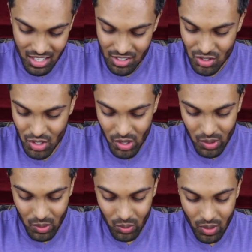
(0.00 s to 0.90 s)

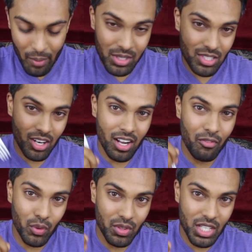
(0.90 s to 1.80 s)
So I'm going to start
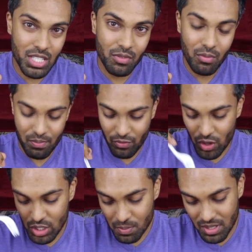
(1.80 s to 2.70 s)
off with this
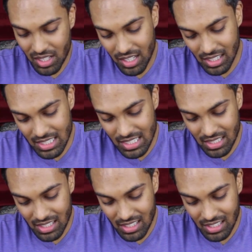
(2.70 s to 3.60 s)
first,
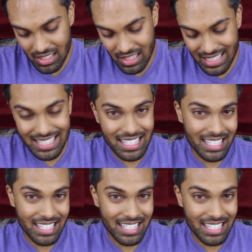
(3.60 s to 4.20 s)
because this